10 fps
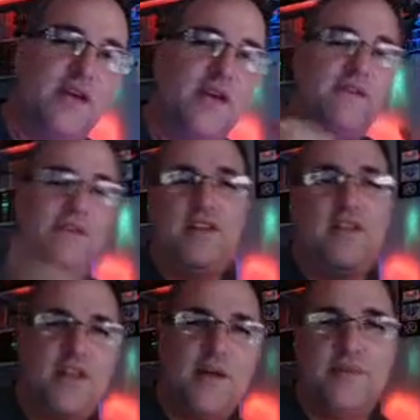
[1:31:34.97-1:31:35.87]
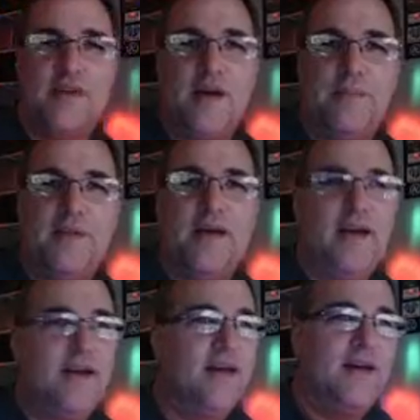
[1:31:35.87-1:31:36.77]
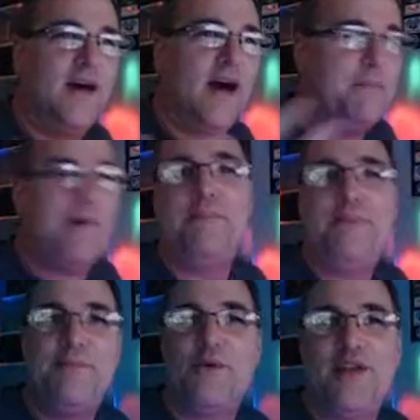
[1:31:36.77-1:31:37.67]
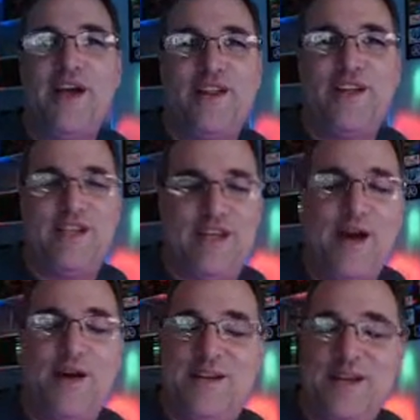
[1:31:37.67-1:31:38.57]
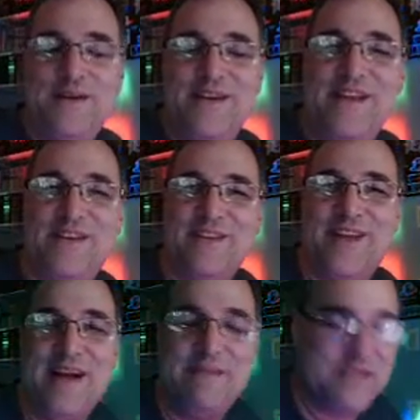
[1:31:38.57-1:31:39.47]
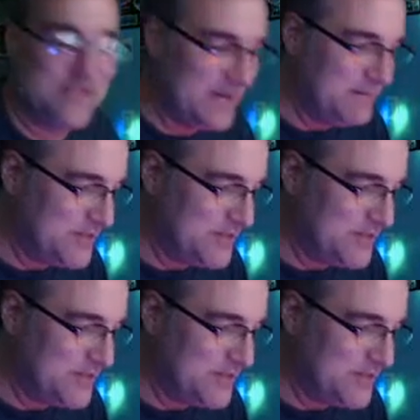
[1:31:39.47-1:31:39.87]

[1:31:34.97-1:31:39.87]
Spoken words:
If you hit the thumbs up, I might be more likely to do another live stream.